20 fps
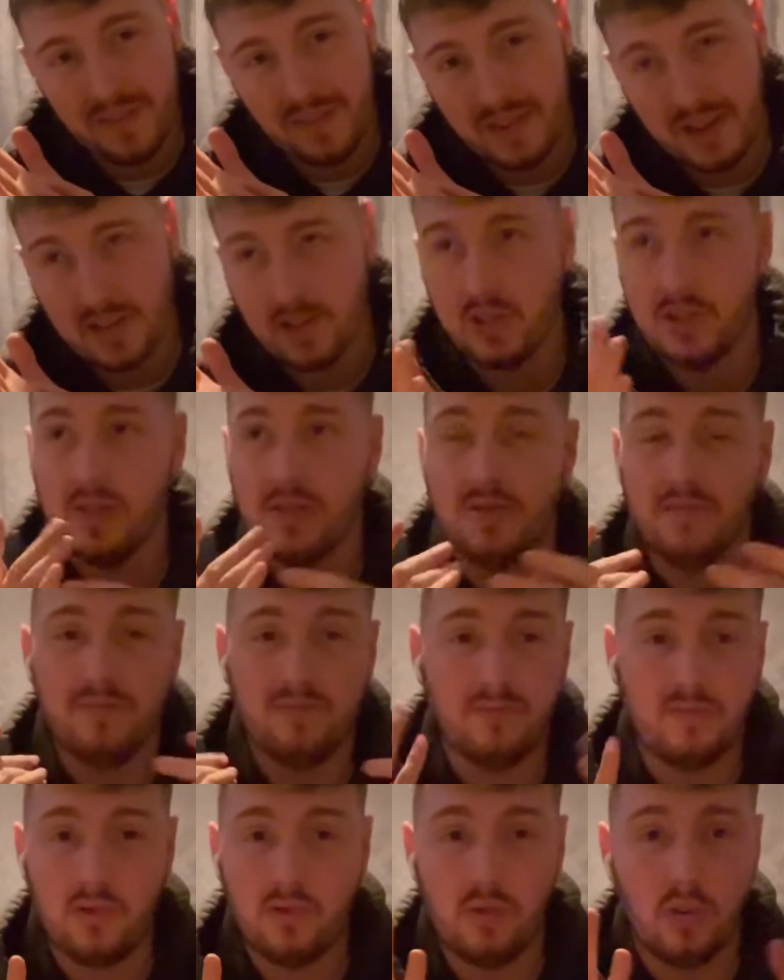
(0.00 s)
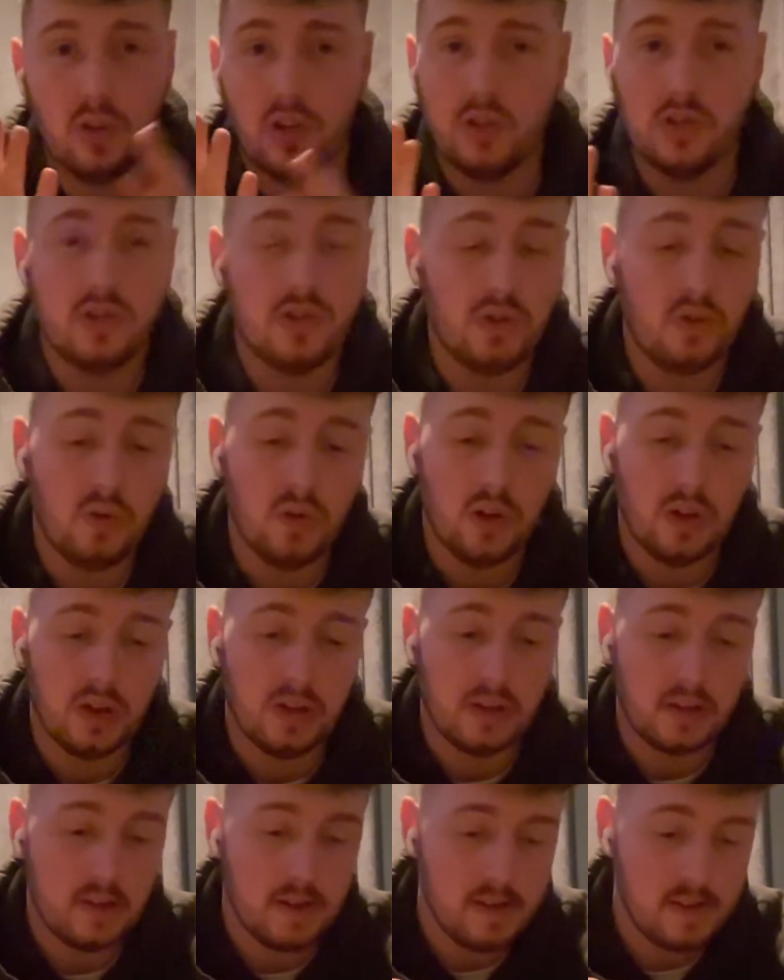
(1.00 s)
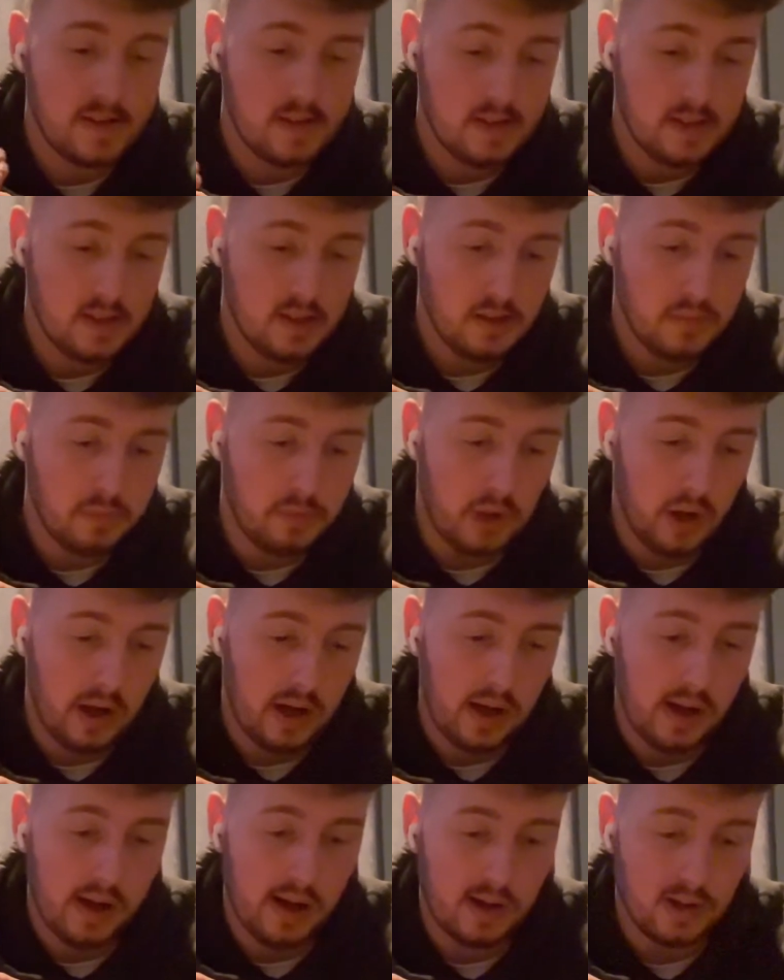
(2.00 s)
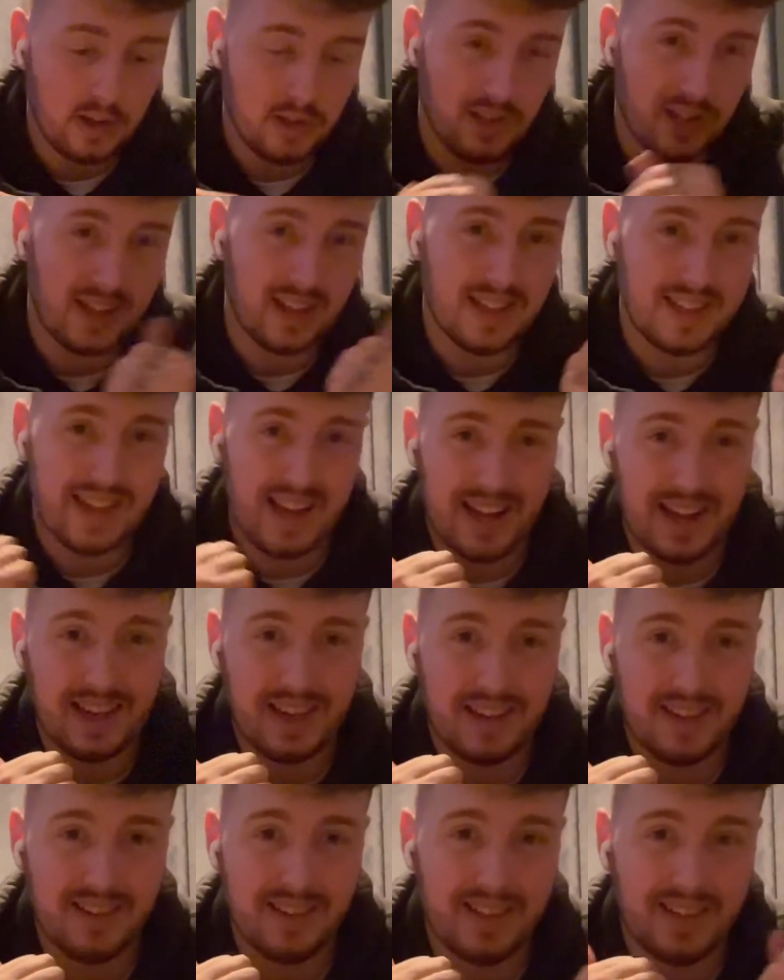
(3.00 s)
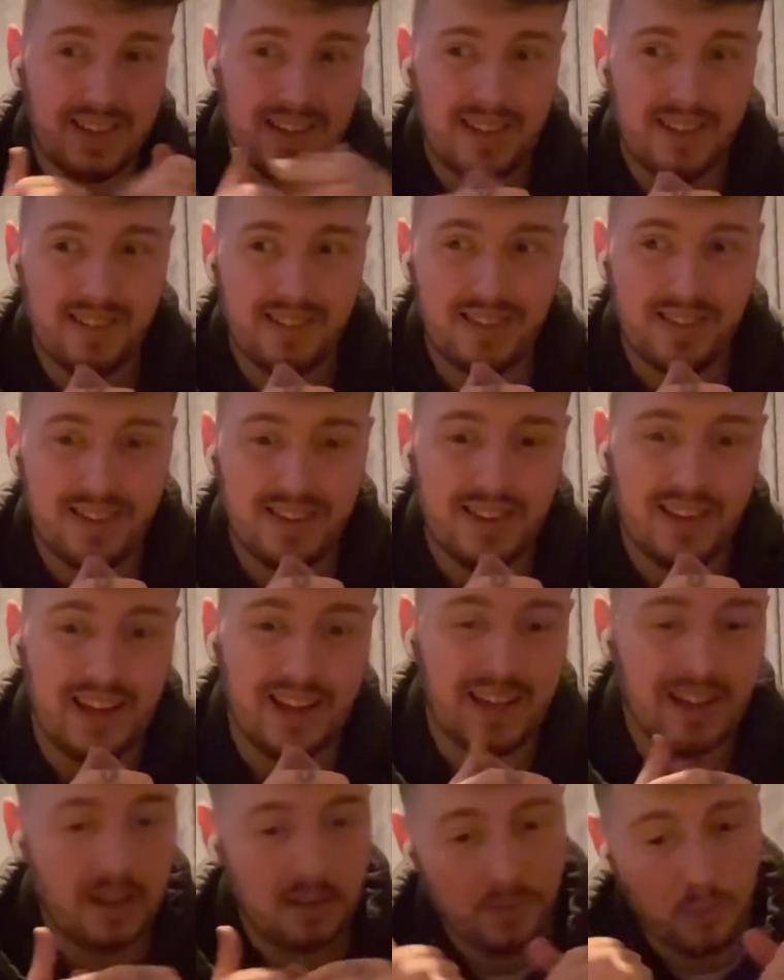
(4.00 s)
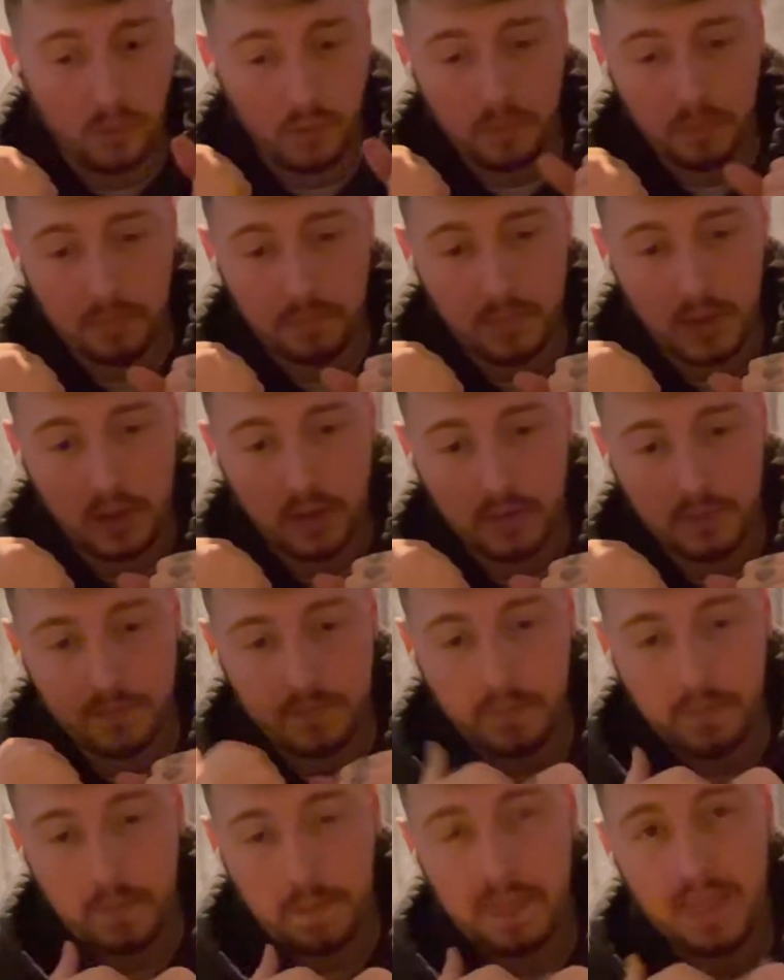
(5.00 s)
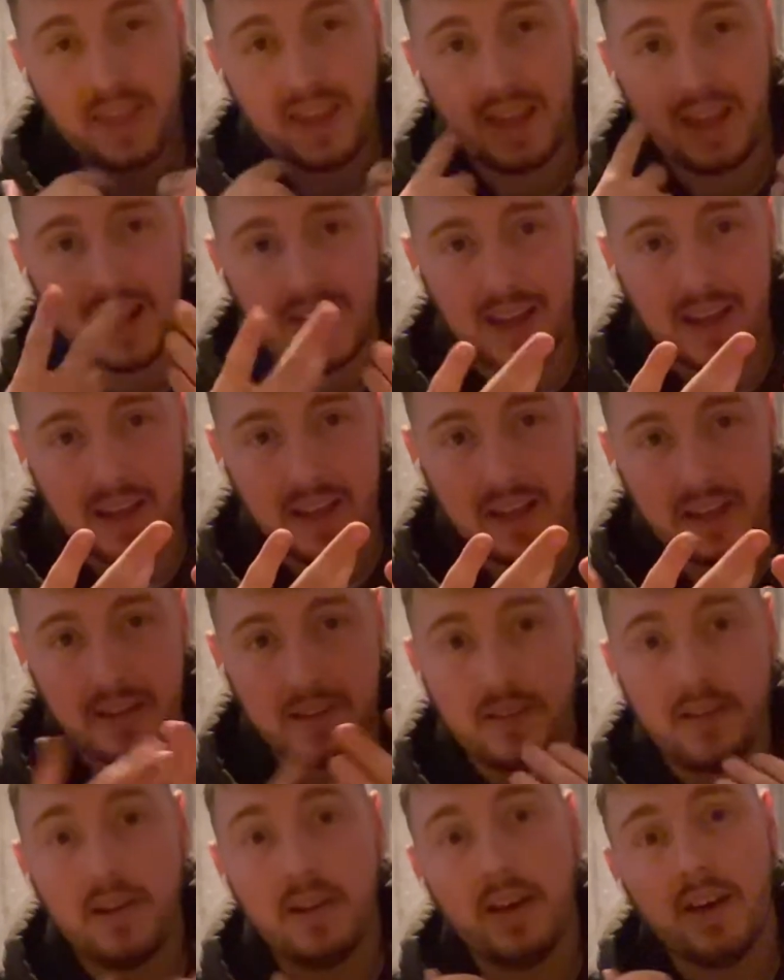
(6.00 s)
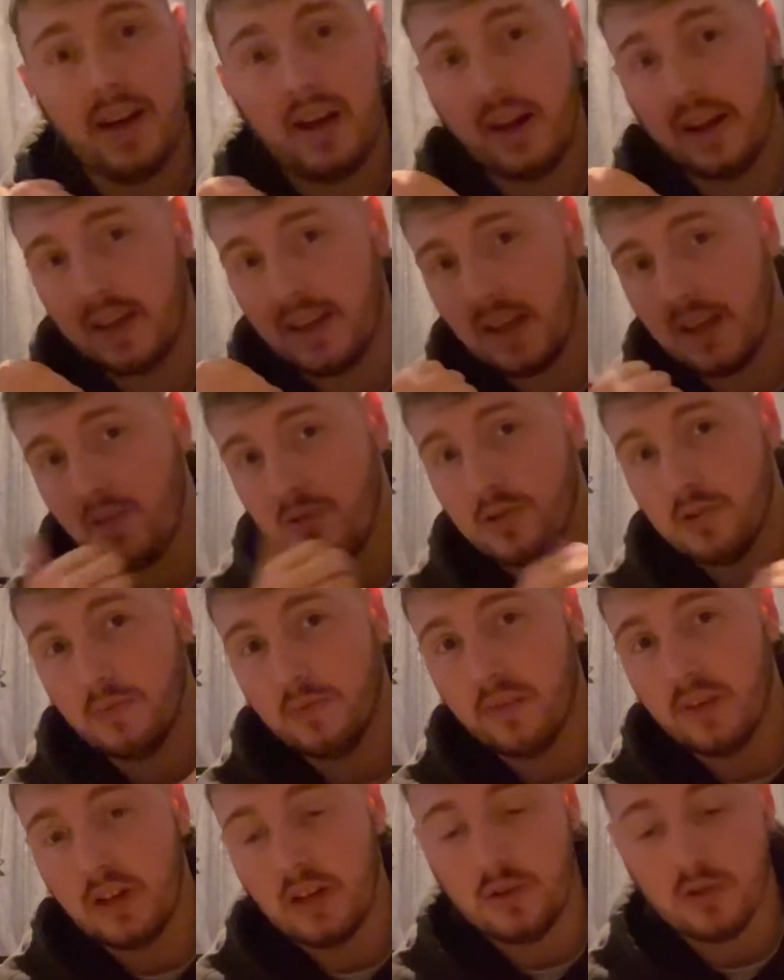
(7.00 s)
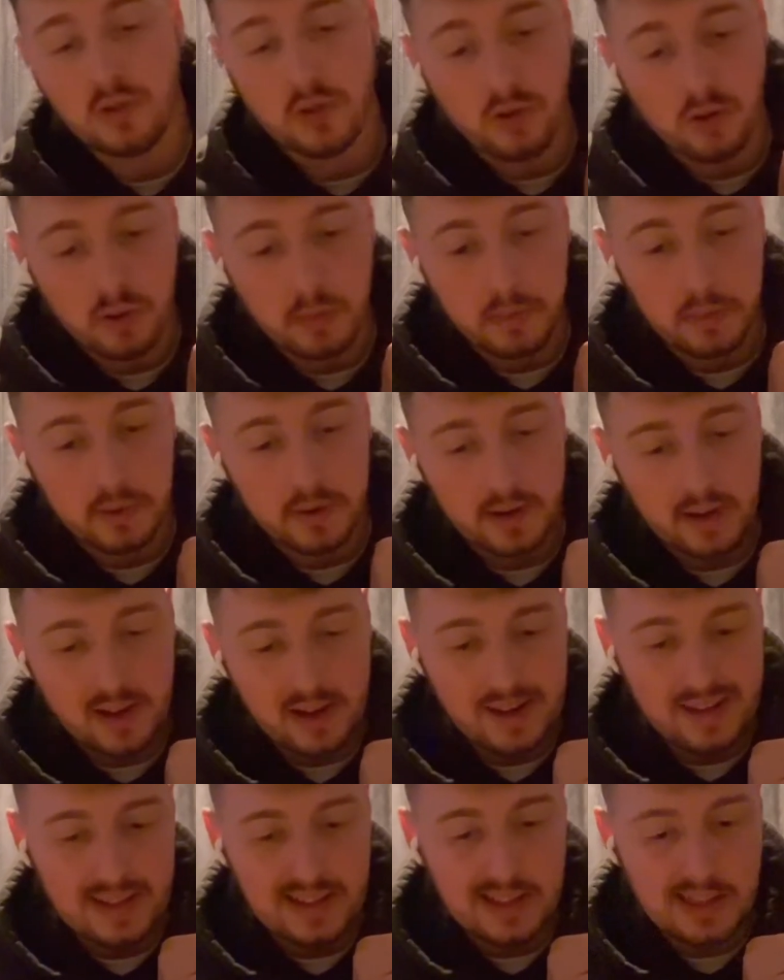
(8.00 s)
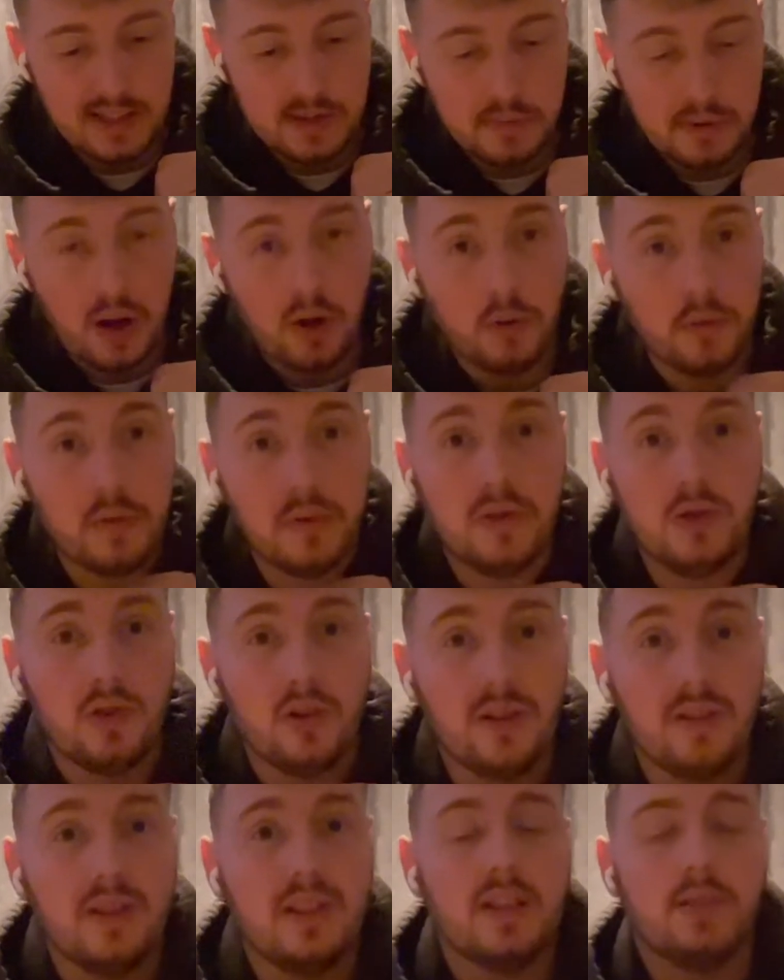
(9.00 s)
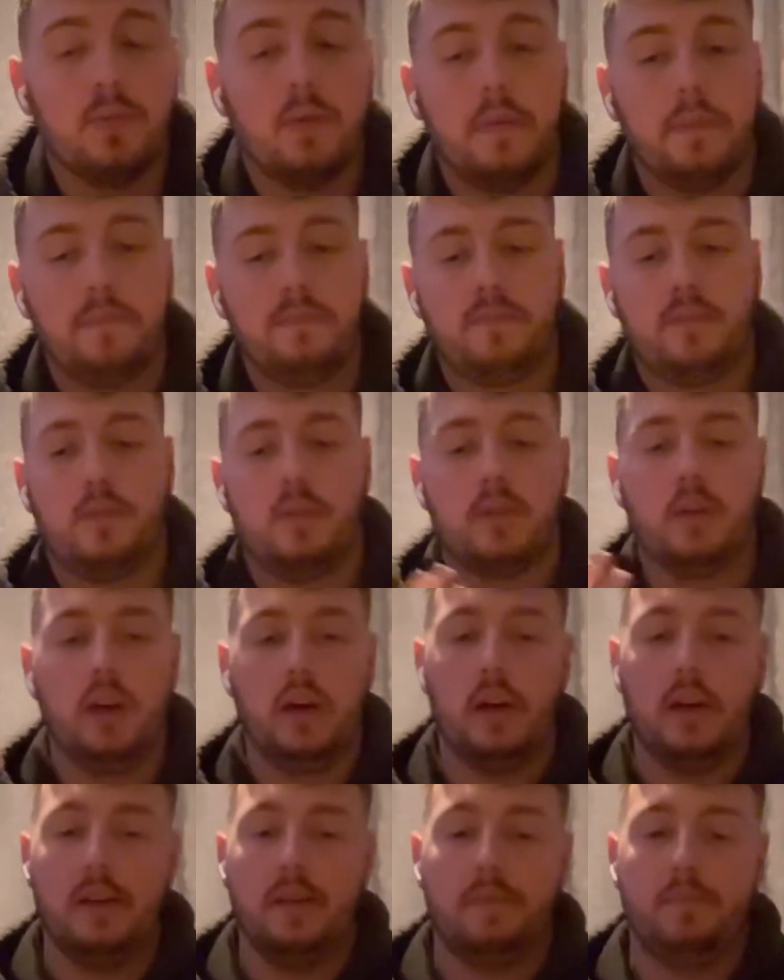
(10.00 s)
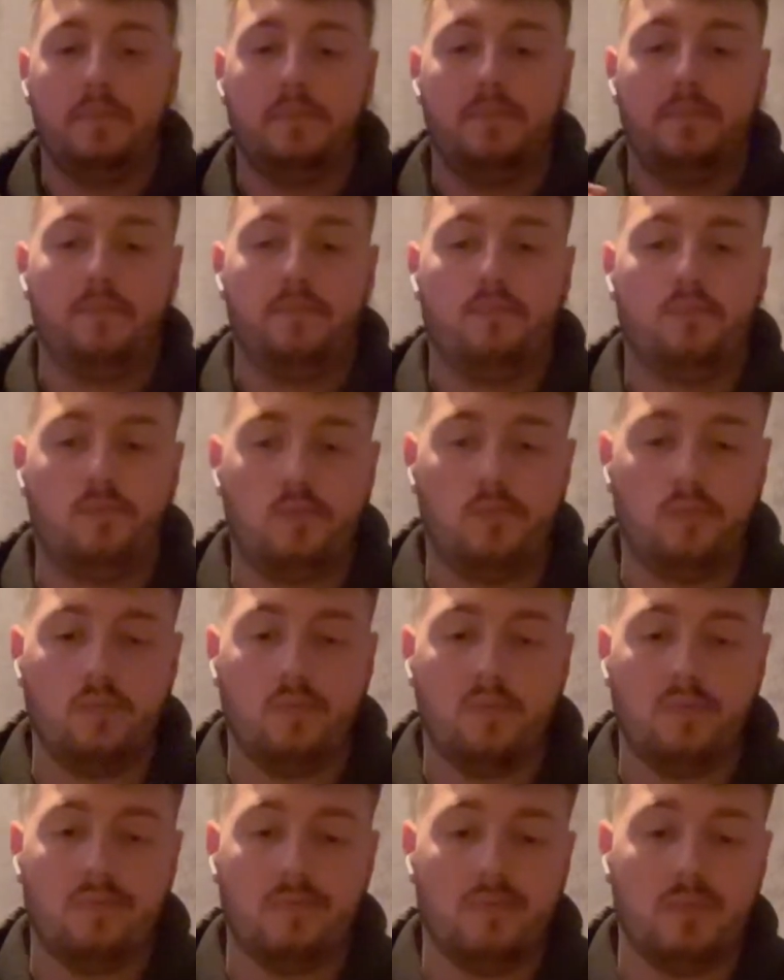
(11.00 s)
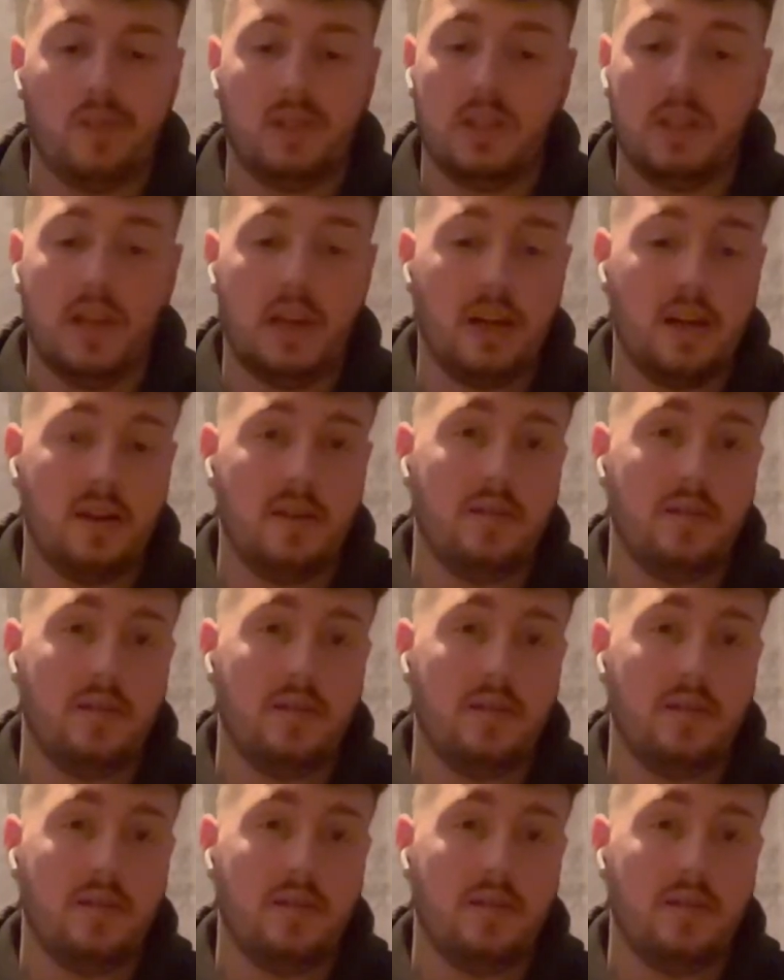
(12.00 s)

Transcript: this doesn't run on too long, but I'm going to try and get this edited and then get the other one built, get that edited, and then get you some videos up. But I hope you enjoyed this one. Like I say,